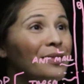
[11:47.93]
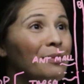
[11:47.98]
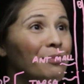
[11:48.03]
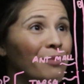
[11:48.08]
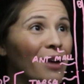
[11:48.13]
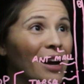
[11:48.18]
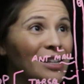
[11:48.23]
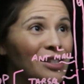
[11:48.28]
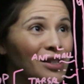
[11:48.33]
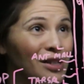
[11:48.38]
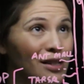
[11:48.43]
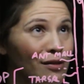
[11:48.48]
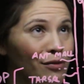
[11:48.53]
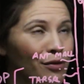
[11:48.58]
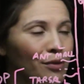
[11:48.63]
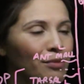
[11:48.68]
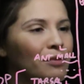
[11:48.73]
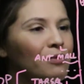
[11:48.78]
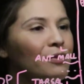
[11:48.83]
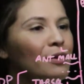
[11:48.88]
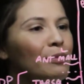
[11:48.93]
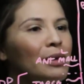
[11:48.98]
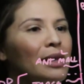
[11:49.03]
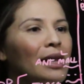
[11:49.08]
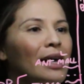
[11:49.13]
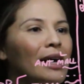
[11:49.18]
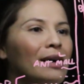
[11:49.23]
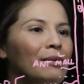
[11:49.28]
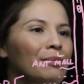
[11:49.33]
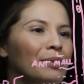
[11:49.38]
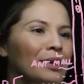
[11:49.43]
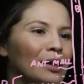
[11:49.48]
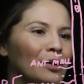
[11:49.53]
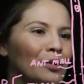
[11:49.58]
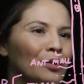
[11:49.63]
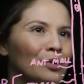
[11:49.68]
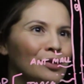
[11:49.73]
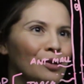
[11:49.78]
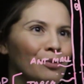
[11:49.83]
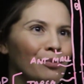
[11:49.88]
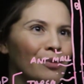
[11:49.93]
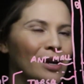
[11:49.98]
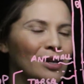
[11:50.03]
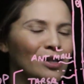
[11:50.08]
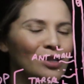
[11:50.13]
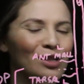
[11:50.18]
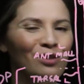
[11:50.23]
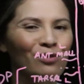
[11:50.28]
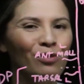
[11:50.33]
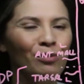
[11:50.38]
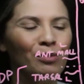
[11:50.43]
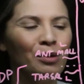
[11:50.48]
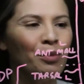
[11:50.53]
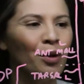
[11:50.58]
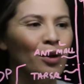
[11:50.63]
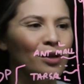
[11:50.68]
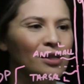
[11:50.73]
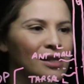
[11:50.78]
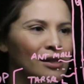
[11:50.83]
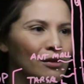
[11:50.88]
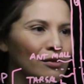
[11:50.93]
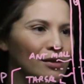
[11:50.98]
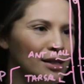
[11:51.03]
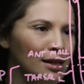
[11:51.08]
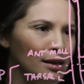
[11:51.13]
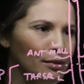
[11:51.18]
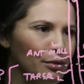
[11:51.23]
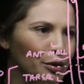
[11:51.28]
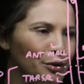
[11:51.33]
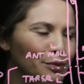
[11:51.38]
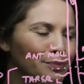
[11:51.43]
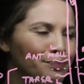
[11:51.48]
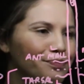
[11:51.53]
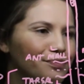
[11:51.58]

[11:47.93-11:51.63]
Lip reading: branches from the fibula, but then also branches from the posterior tibial.